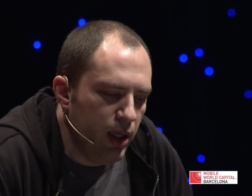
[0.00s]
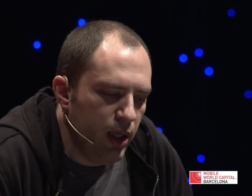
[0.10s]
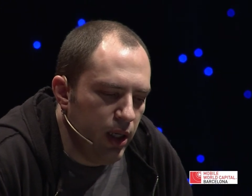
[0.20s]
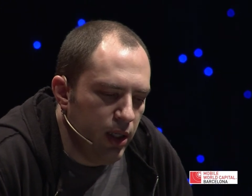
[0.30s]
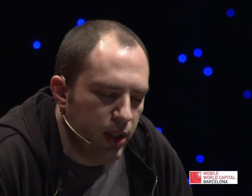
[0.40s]

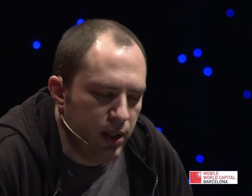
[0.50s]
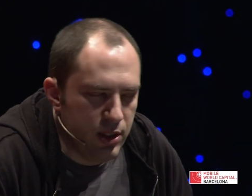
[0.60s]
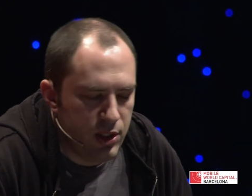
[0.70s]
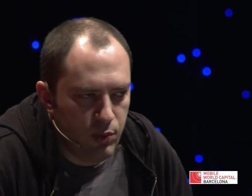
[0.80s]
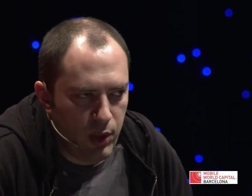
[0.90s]
and I think
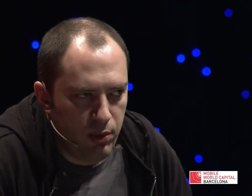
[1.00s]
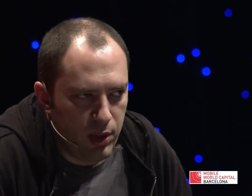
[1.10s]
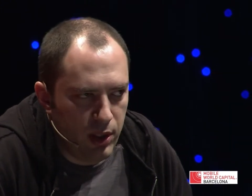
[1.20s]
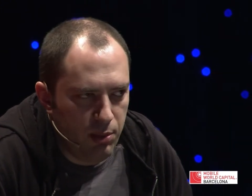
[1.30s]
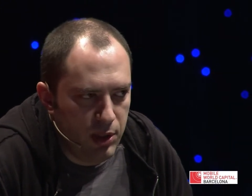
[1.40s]
this is where we're
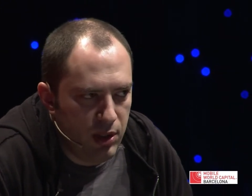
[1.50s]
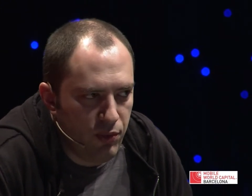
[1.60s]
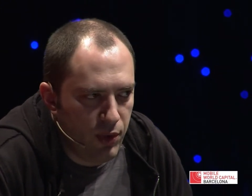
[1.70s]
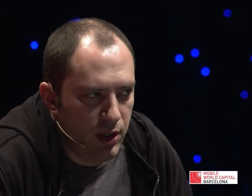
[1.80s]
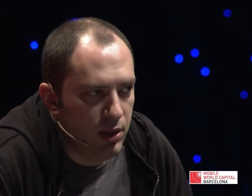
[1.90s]
gonna be
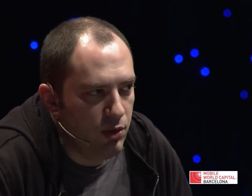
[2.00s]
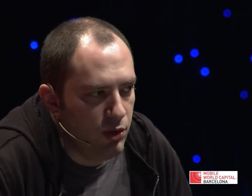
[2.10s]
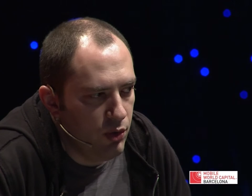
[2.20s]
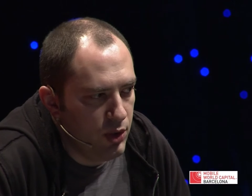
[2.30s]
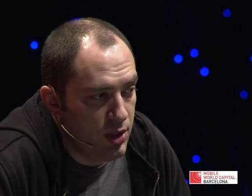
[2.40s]
different and
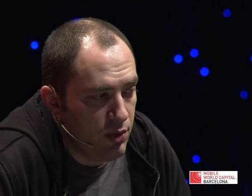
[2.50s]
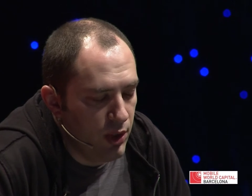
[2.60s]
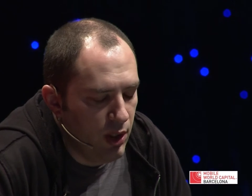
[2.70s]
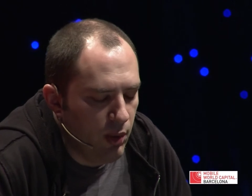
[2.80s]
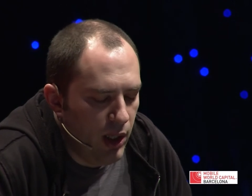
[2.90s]
do this
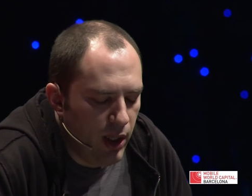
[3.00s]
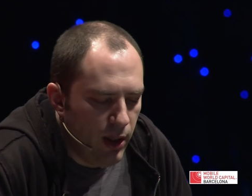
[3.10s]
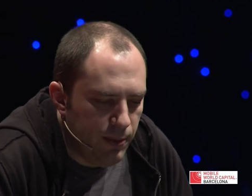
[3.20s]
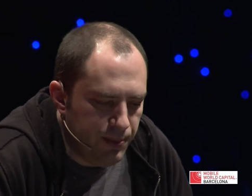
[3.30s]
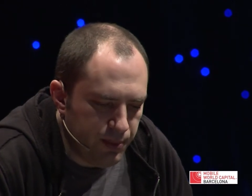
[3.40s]
really
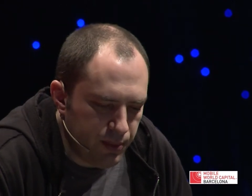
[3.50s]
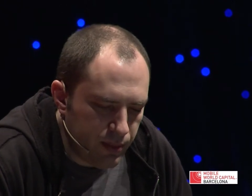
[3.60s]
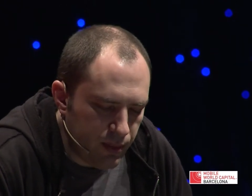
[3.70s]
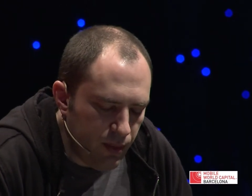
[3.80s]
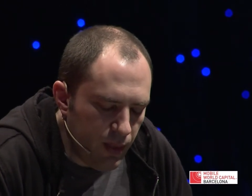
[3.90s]
well,
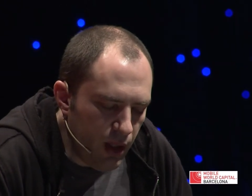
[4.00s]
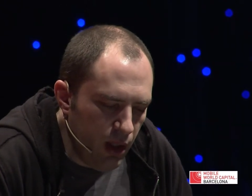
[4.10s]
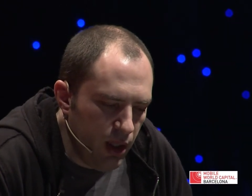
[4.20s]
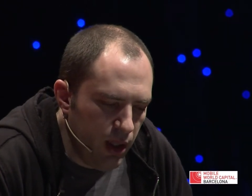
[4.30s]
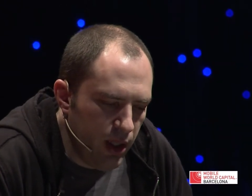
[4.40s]

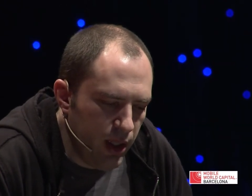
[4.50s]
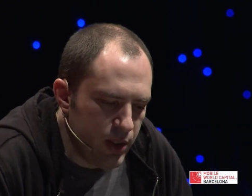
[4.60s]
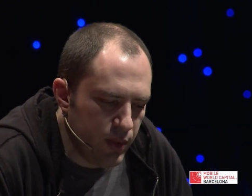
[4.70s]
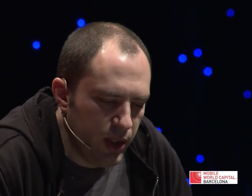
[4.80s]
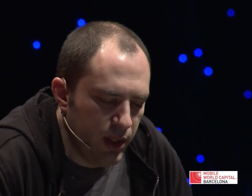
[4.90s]

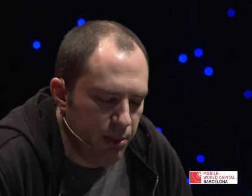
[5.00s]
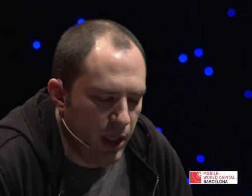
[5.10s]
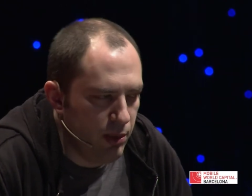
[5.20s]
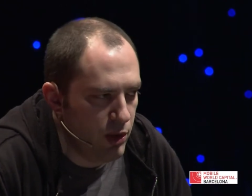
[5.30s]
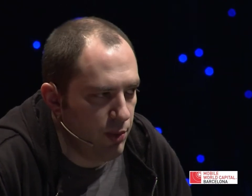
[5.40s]
is we're gonna be
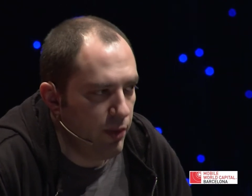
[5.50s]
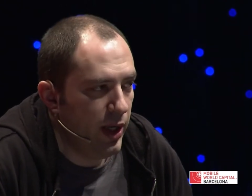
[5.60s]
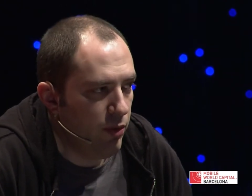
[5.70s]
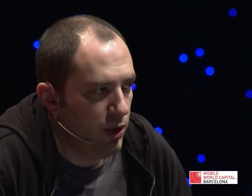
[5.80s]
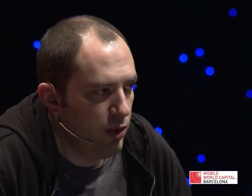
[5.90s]
able to
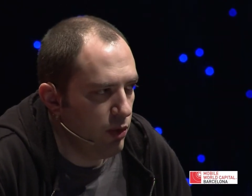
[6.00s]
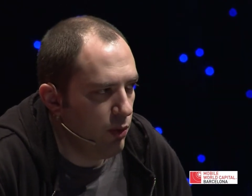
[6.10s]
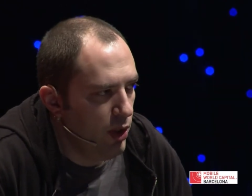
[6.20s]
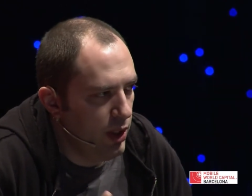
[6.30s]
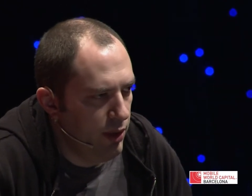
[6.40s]
provide really good
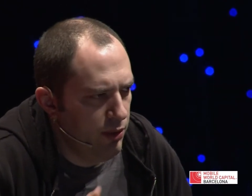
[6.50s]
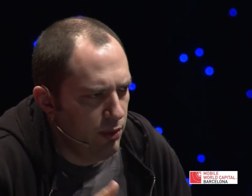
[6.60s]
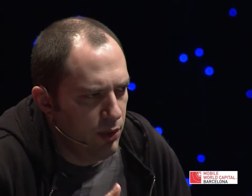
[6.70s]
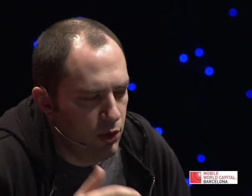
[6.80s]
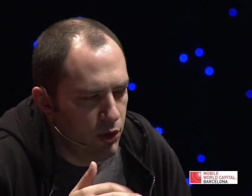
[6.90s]
quality when
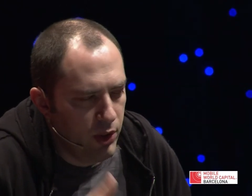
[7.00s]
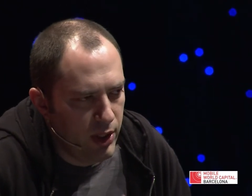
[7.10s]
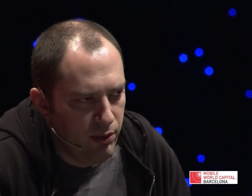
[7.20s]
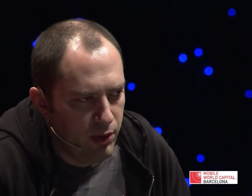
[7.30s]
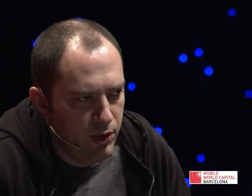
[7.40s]
you don't
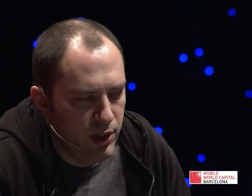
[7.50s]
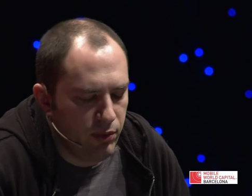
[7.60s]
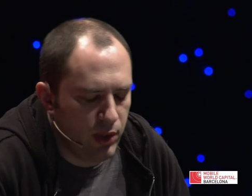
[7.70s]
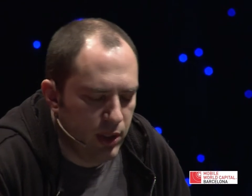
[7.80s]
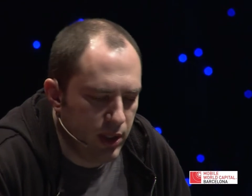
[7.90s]
have a good
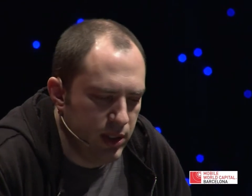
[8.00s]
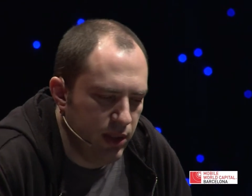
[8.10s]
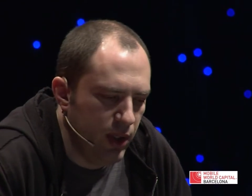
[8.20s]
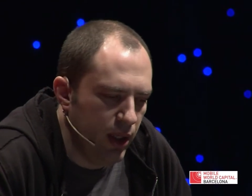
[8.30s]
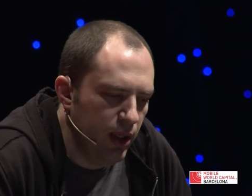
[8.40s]
network connectivity.